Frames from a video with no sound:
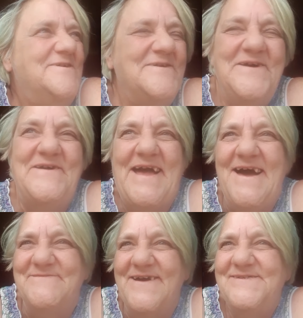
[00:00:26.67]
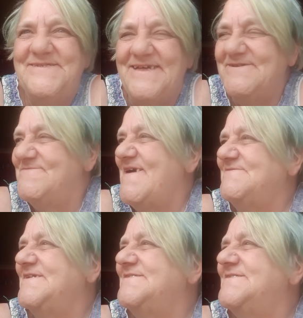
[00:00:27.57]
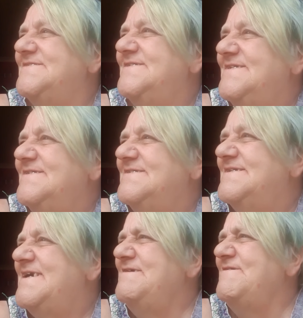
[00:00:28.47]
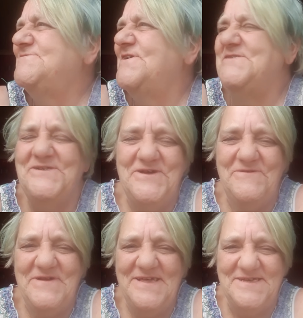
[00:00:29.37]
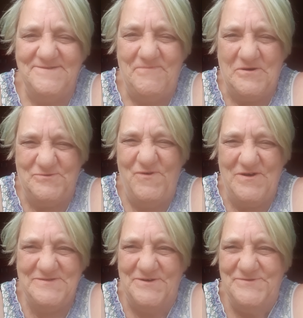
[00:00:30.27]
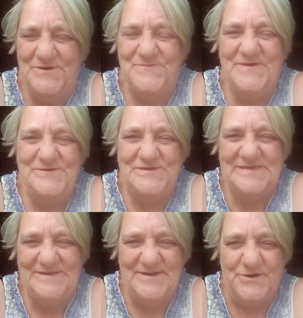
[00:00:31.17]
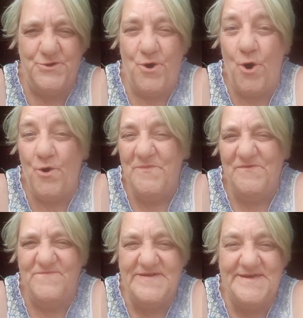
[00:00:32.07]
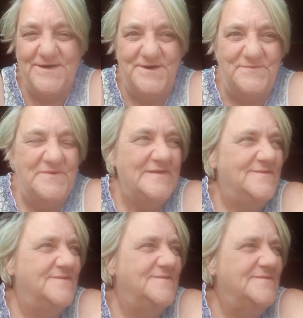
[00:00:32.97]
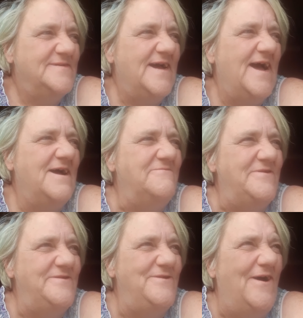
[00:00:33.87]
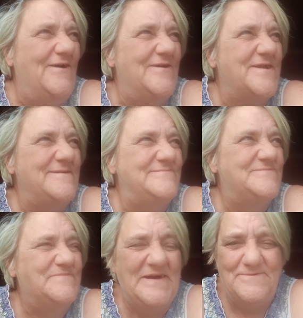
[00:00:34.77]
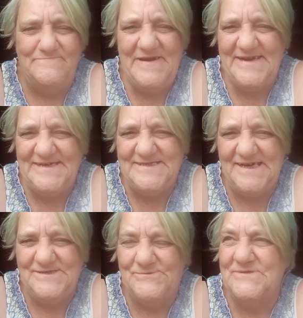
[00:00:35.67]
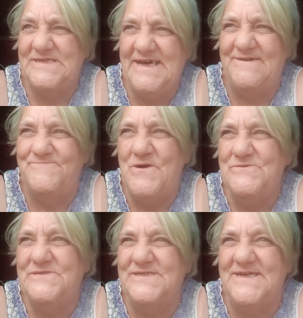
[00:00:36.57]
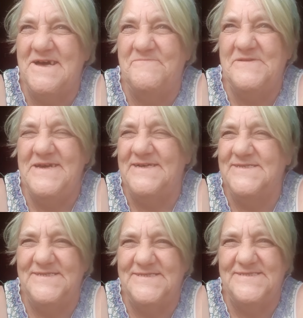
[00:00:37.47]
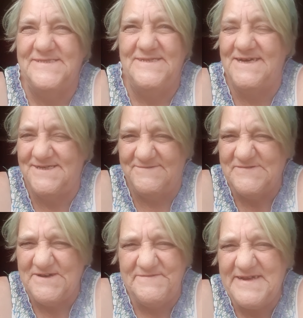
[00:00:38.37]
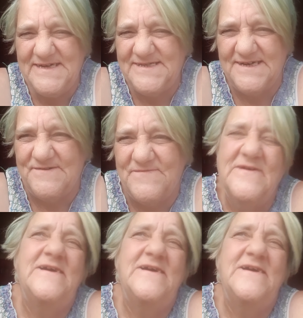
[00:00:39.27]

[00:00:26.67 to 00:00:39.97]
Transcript: oh, I can't wait to tell you about it. Anyway, it says you don't need this posh voice on, not when you're just doing a normal video. Oh lord, I've been on bloody TikTok today and posted a couple, yes, it's addictive, so addictive.